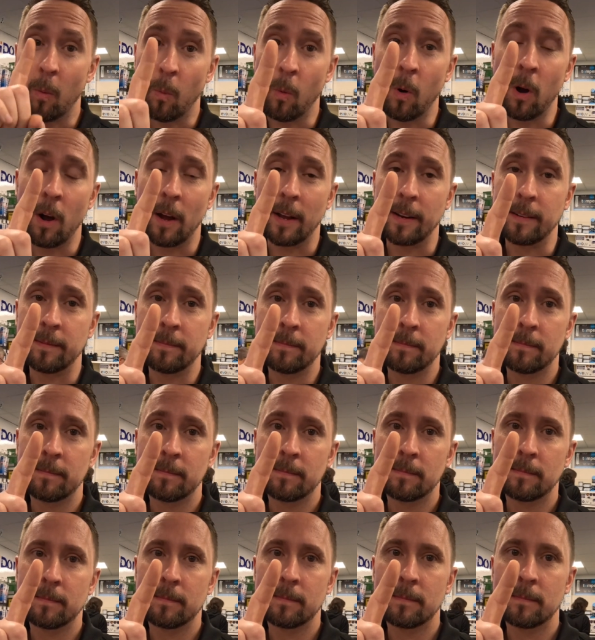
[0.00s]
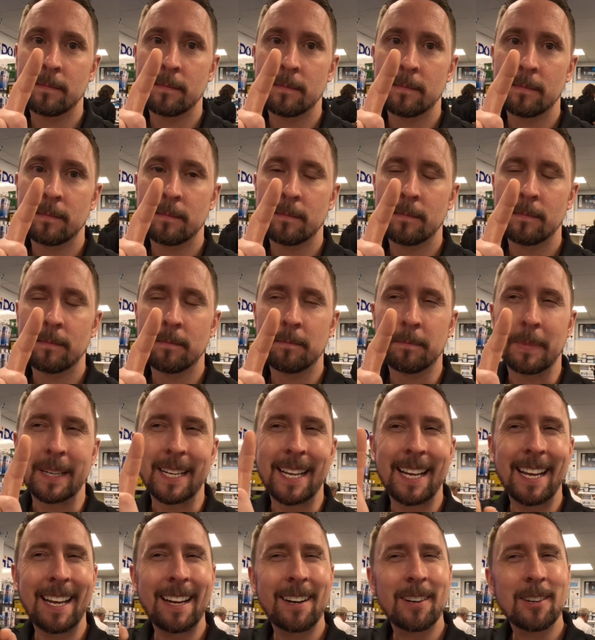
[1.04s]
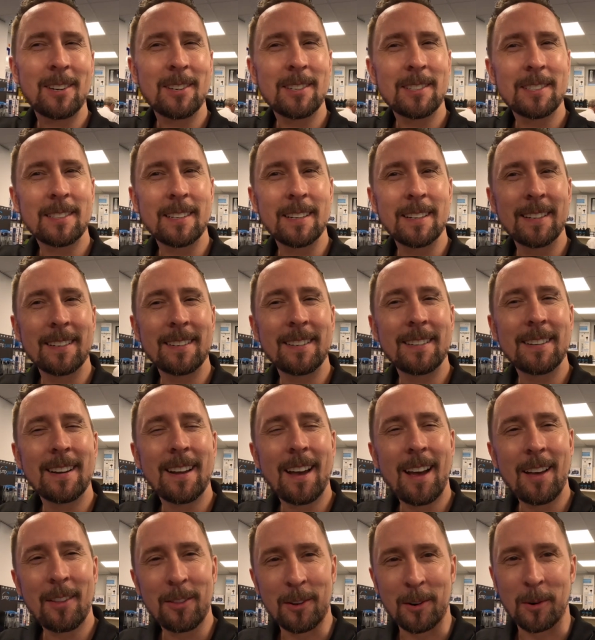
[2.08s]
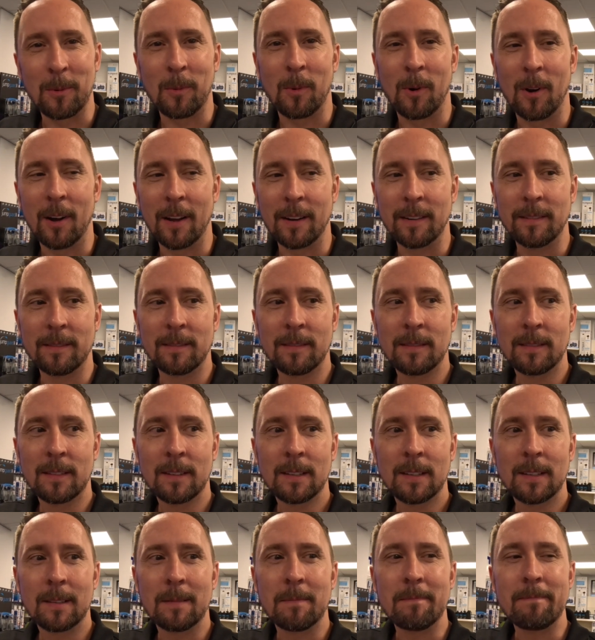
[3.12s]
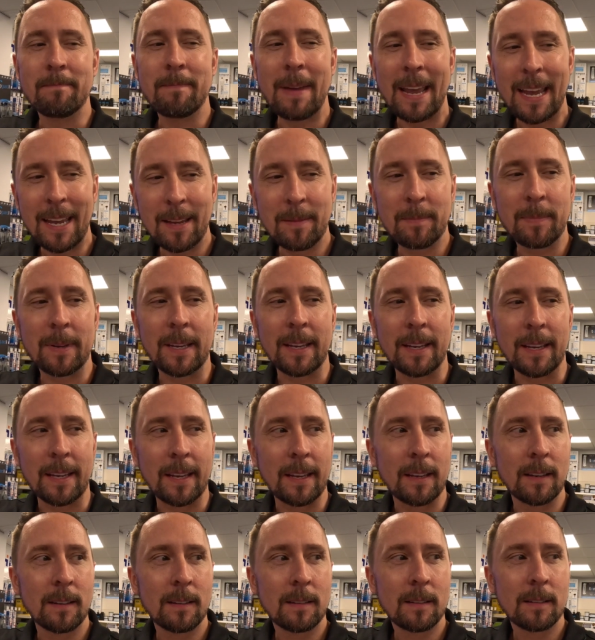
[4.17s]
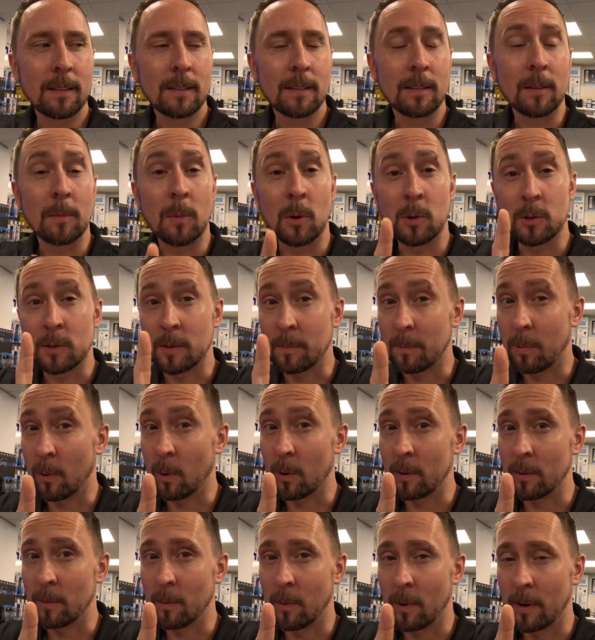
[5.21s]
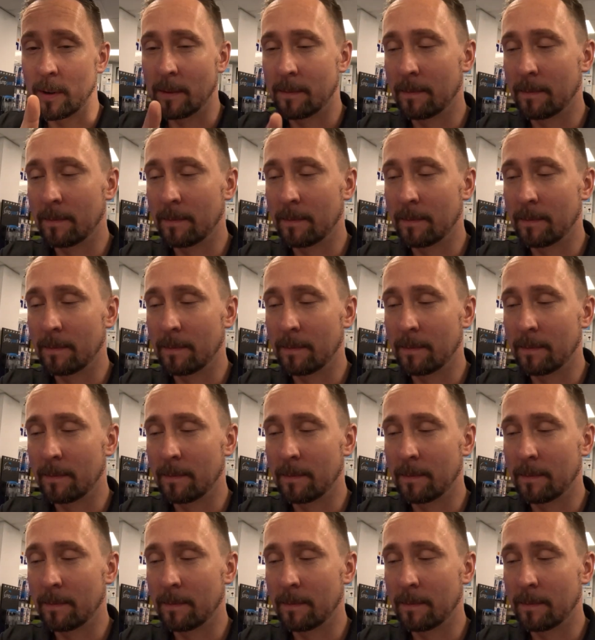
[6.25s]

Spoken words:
one, but here's another one, maybe the most important one.